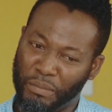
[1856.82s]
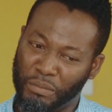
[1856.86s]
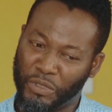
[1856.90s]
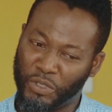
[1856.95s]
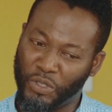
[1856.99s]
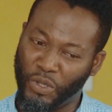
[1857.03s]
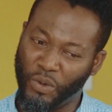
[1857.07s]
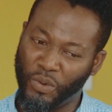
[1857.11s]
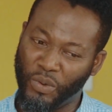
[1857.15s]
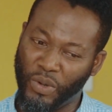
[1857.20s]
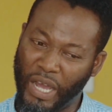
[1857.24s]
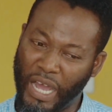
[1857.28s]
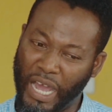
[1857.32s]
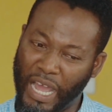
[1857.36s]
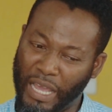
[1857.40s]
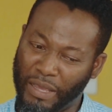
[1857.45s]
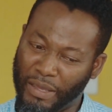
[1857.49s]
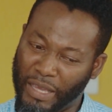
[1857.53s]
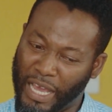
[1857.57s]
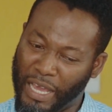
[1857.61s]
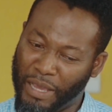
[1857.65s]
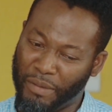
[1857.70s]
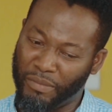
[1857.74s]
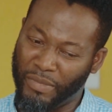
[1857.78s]
So
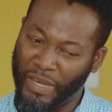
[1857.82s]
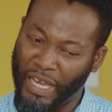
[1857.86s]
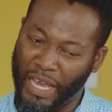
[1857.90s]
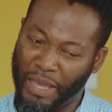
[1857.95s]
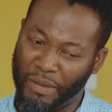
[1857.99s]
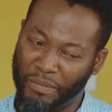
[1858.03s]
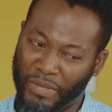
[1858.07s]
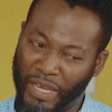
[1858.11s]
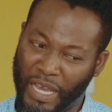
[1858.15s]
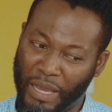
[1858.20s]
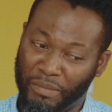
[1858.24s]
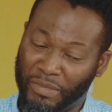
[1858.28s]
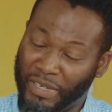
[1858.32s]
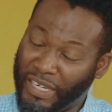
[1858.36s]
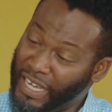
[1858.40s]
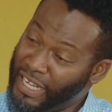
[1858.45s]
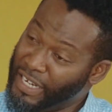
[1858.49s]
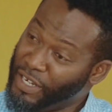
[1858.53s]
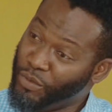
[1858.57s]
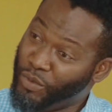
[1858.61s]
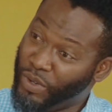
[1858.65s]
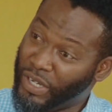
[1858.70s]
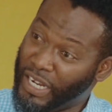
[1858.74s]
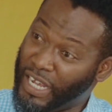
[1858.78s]
I'm
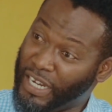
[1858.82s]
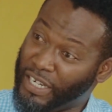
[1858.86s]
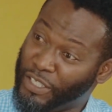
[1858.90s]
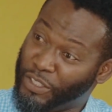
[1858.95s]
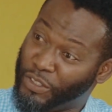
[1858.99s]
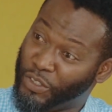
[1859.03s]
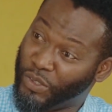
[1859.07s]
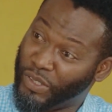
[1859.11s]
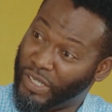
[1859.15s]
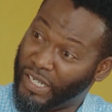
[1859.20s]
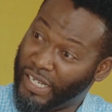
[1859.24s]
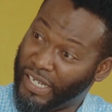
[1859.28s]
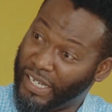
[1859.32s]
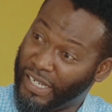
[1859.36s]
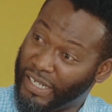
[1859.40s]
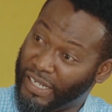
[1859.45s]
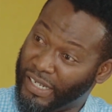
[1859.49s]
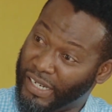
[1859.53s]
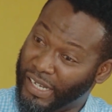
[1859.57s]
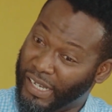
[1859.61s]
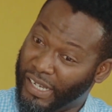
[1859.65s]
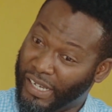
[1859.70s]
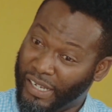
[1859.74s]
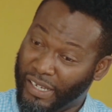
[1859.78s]
learning what I need to
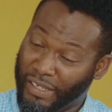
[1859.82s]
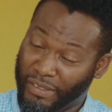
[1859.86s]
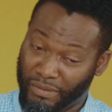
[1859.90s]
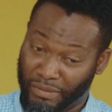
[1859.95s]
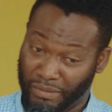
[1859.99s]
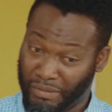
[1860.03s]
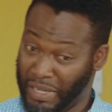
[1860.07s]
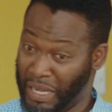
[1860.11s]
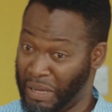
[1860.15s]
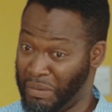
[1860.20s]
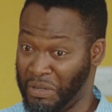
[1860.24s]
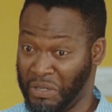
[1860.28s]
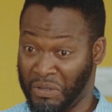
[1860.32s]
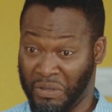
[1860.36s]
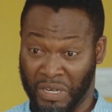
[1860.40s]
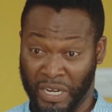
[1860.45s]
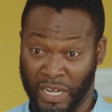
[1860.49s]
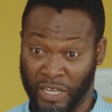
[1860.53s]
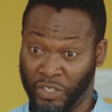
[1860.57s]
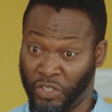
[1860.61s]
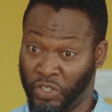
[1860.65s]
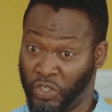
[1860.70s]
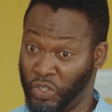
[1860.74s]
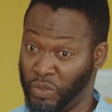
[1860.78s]
learn. I don't even
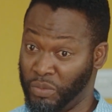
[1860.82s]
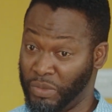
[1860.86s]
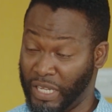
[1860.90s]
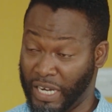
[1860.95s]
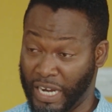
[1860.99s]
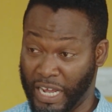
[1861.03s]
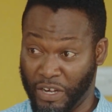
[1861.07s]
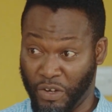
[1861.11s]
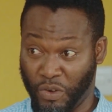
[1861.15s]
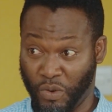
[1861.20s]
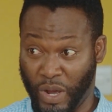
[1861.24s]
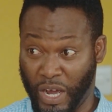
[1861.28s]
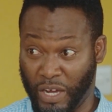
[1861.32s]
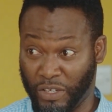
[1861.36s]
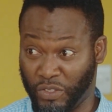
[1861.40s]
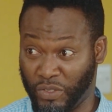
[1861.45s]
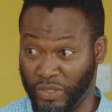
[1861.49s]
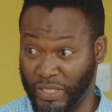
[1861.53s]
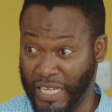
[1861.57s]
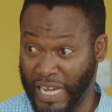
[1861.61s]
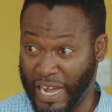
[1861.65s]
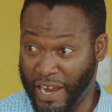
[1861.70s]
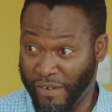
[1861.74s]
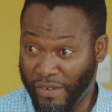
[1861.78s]
assume that I know how
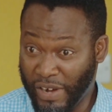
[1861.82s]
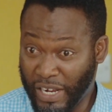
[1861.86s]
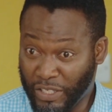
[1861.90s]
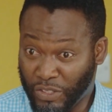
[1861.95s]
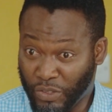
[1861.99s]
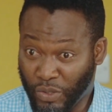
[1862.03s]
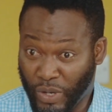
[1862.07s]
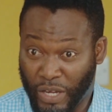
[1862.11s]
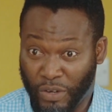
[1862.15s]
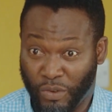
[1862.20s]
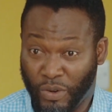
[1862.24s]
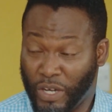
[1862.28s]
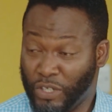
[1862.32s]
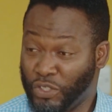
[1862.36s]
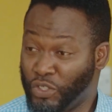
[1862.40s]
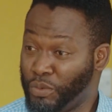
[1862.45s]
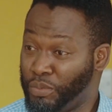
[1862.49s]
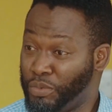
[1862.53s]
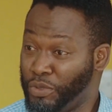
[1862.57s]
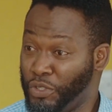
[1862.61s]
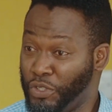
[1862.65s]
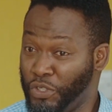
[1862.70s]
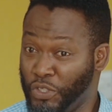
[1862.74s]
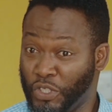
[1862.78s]
to direct or I know how to
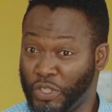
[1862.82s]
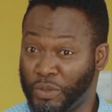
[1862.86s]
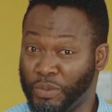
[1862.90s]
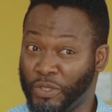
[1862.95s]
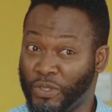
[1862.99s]
produce,